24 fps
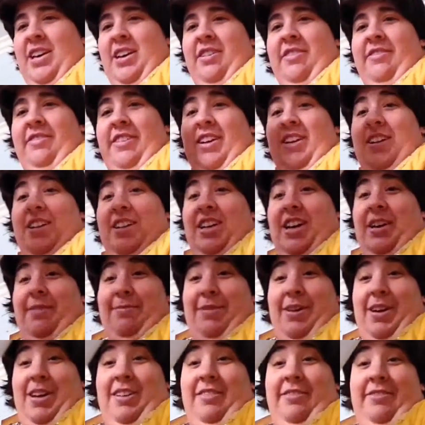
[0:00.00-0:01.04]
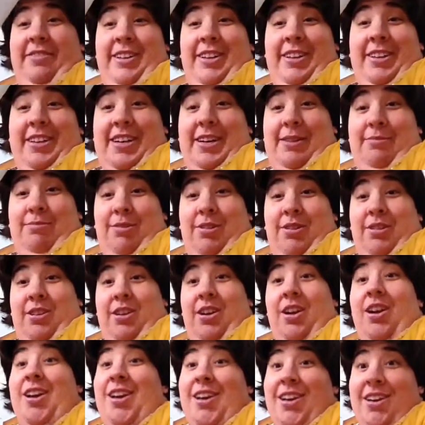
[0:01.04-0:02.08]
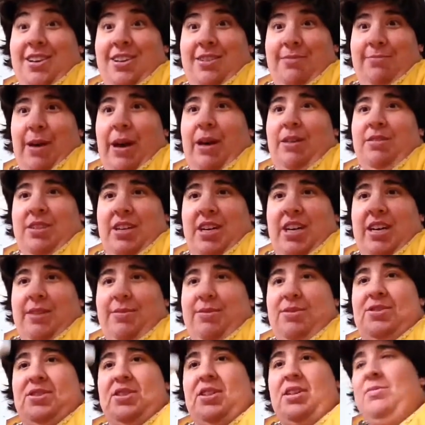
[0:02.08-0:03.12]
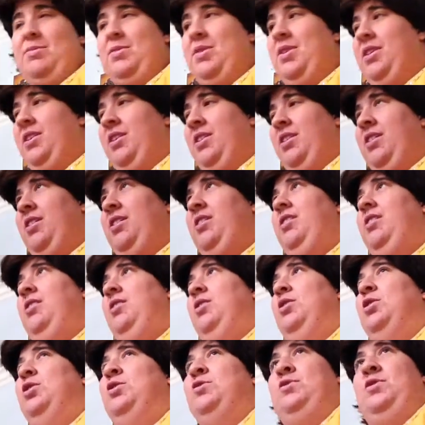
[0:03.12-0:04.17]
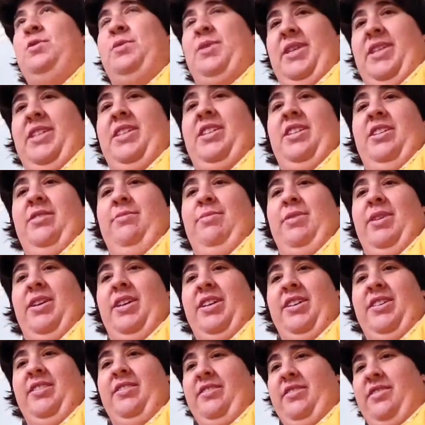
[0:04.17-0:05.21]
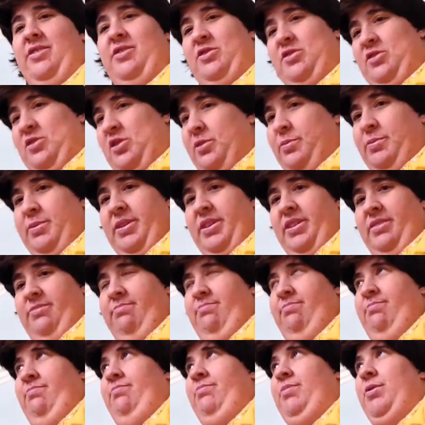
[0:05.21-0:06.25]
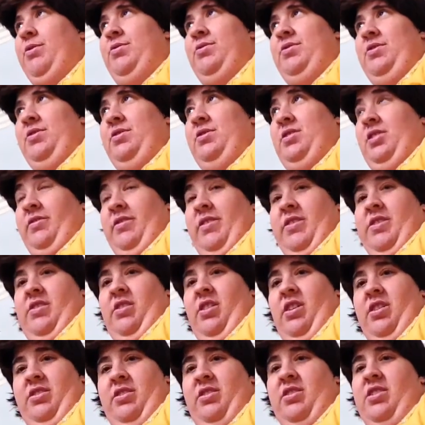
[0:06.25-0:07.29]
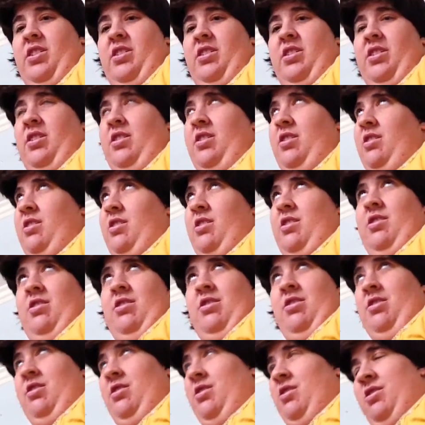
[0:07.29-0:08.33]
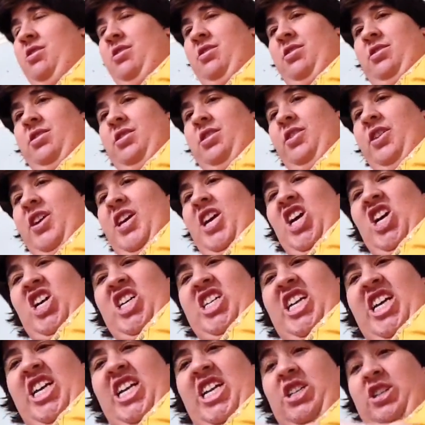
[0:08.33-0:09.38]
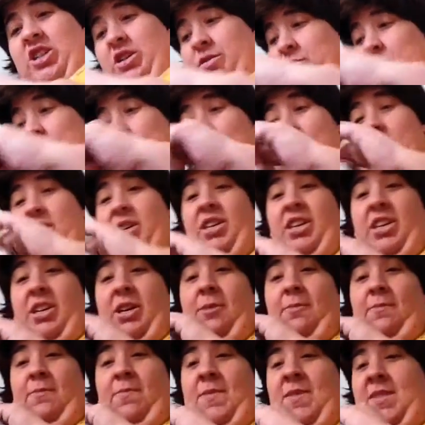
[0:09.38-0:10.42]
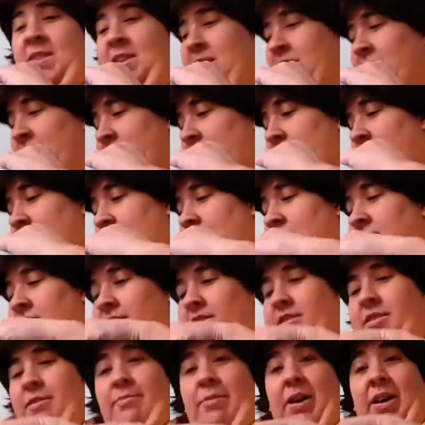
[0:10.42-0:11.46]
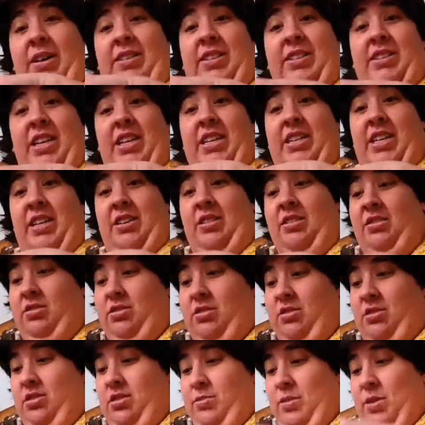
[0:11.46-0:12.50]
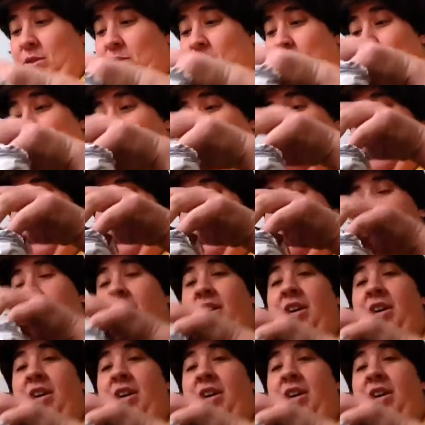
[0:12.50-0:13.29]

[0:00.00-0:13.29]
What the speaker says: Finally got my fetal Doppler. About time. It took them over a week because the stupid postal service lost it. So irritating. So I'm opening it up. The box is identical to my old one.